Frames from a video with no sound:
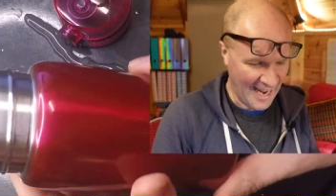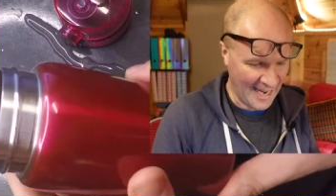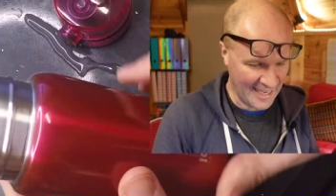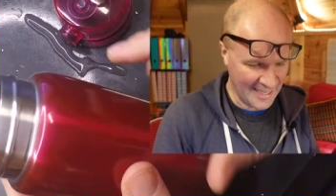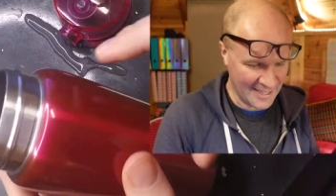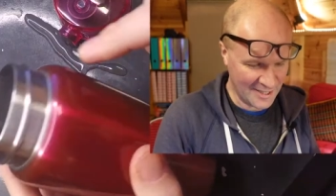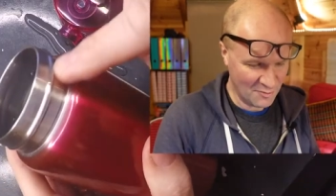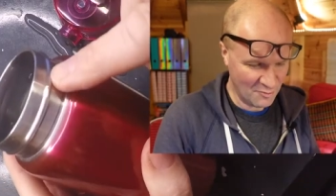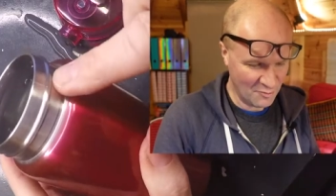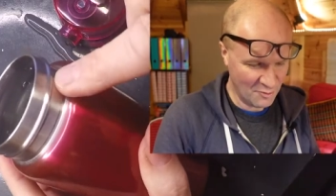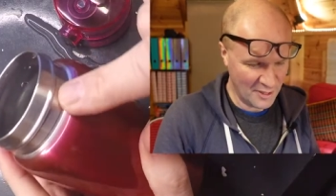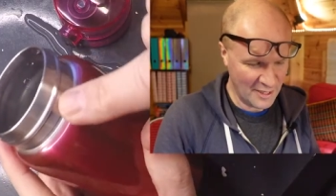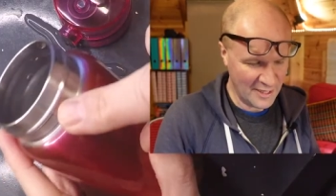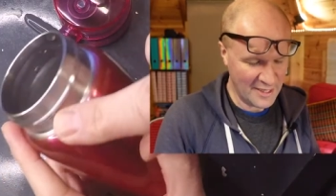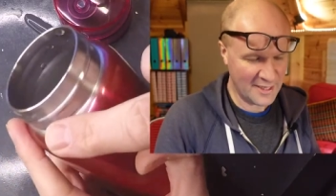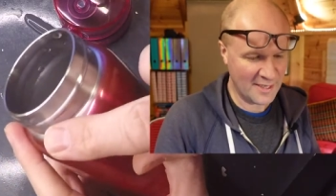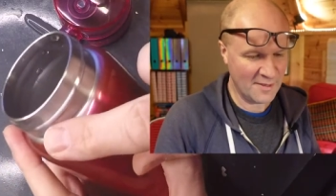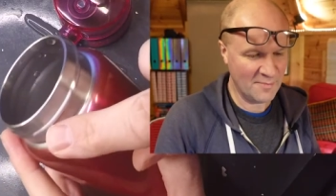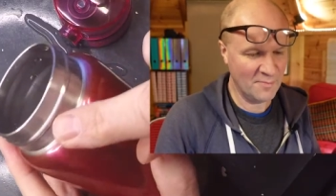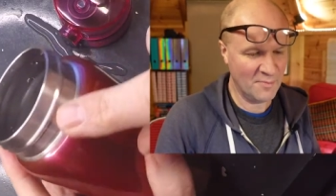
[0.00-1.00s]
And it's a really
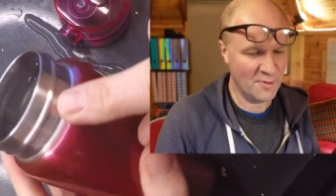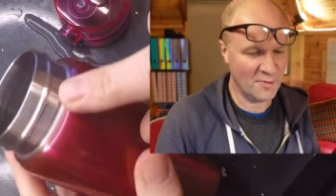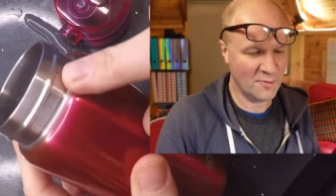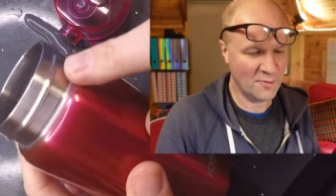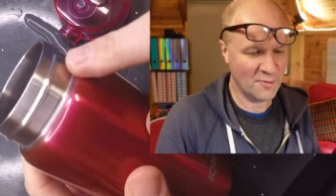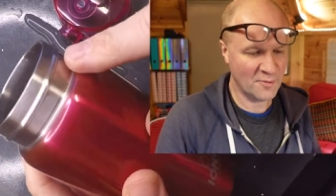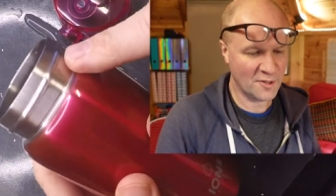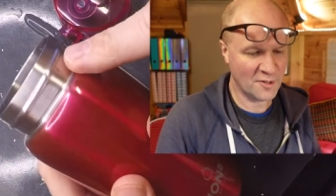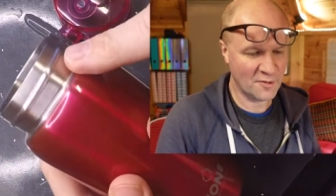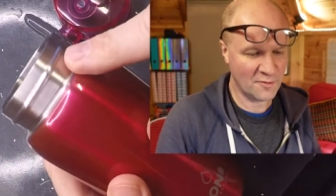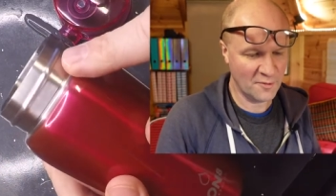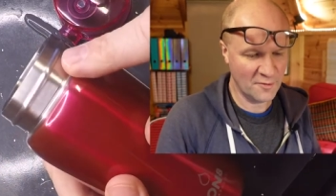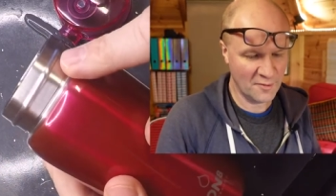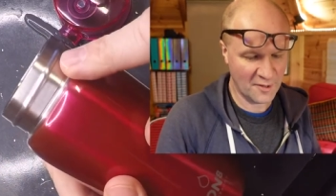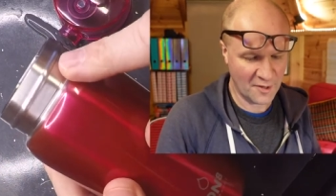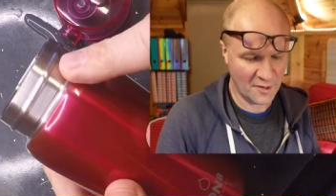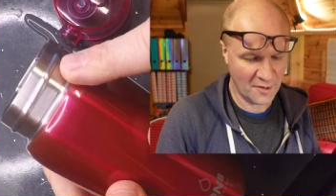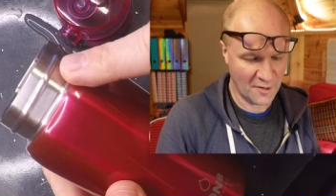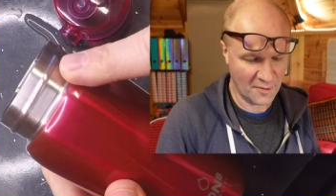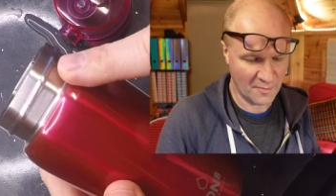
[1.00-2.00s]
simple screw
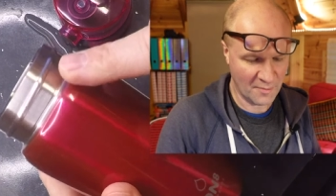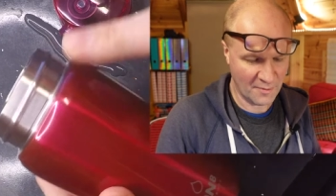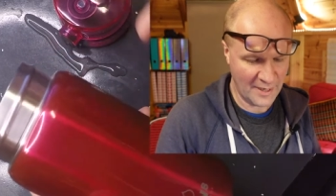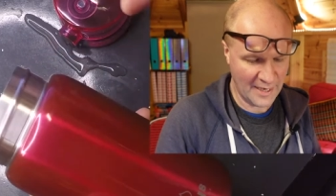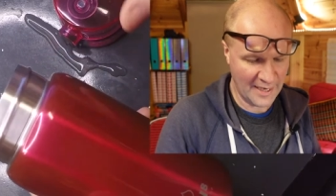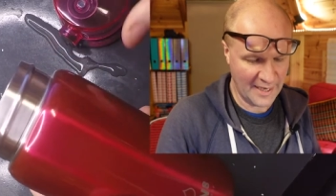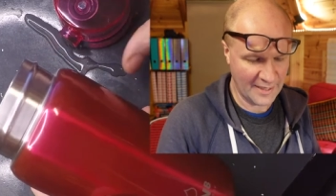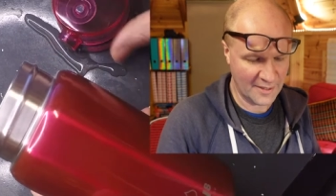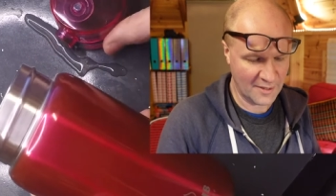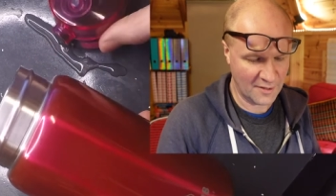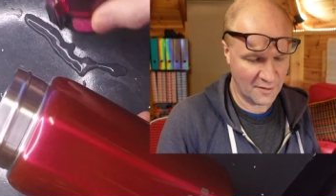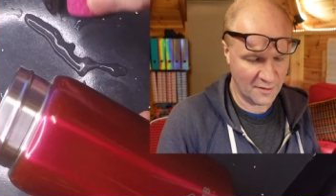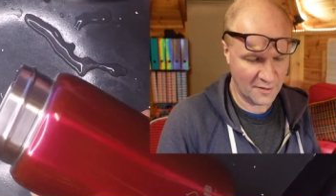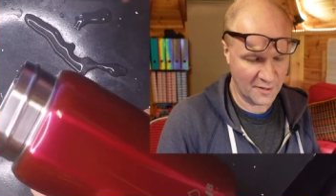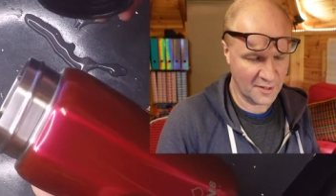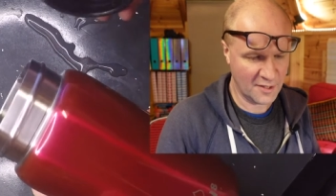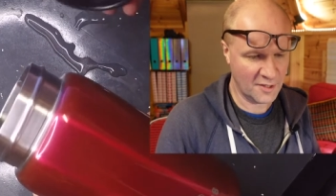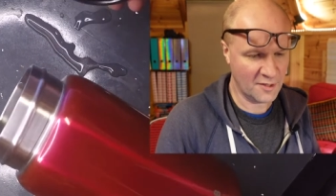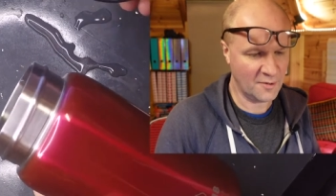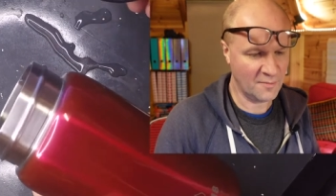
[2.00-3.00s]
top lid on the
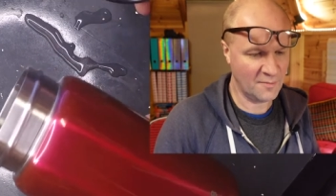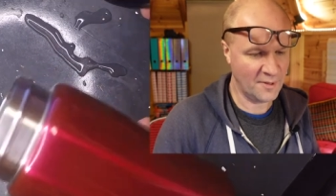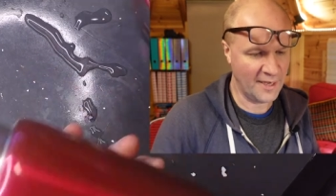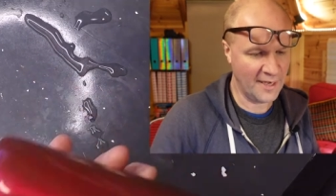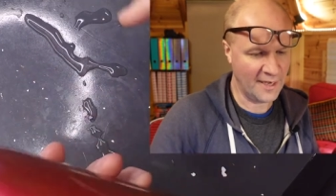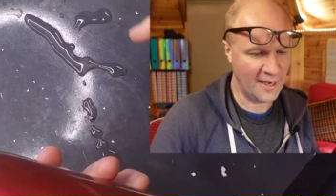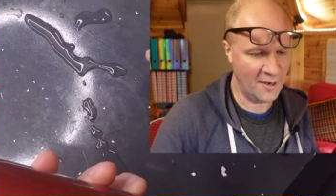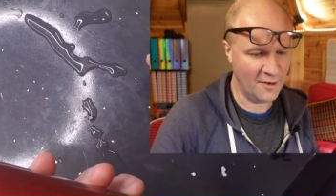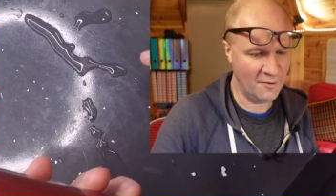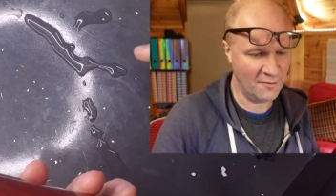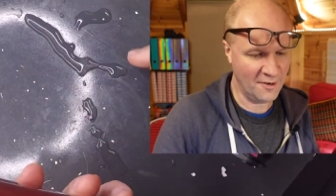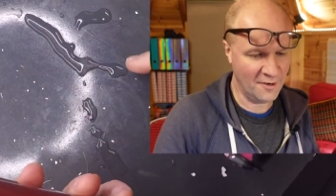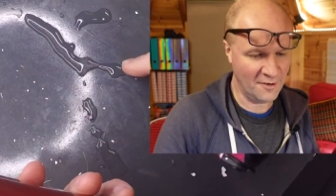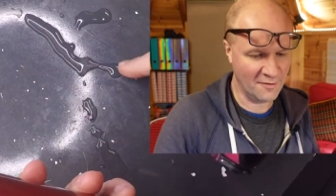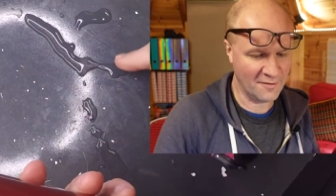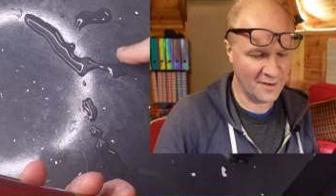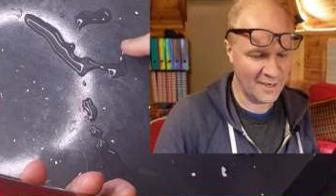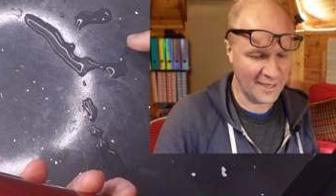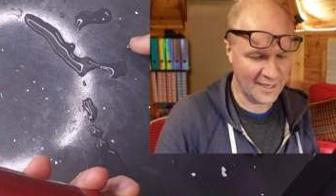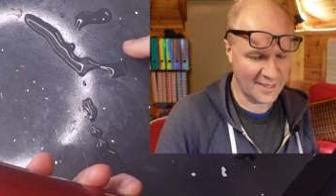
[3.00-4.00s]
top there. Oh no,
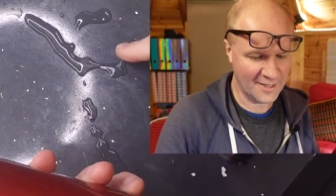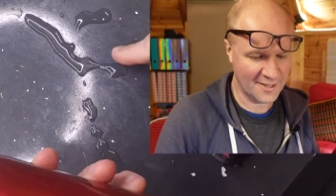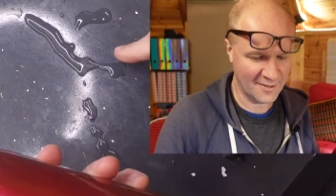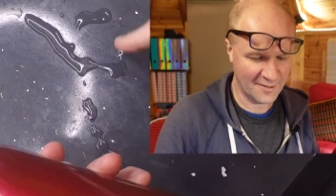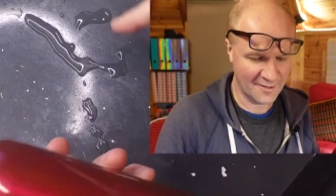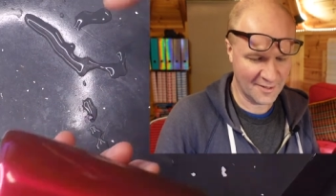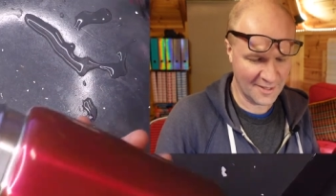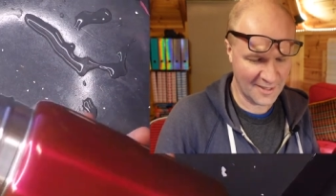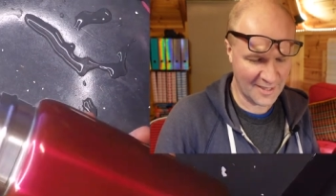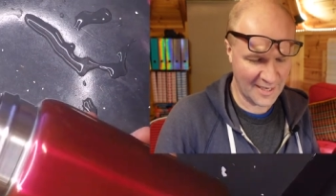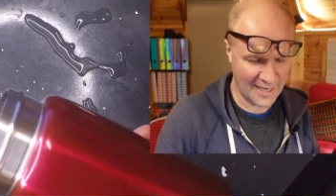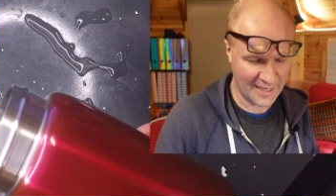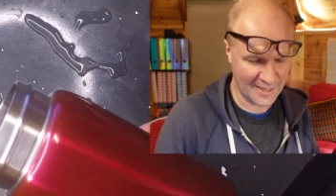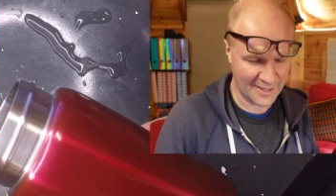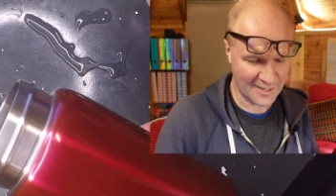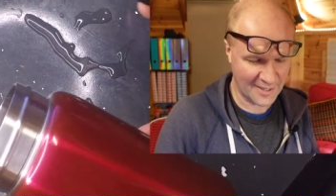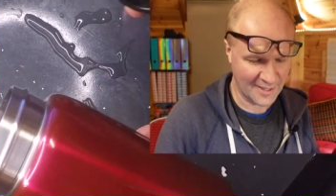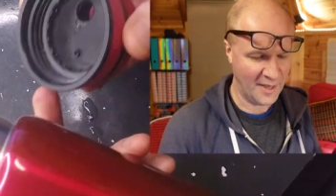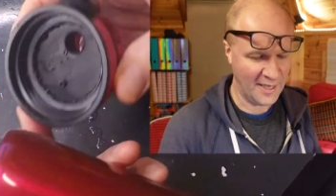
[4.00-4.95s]
I've leaked on the desk.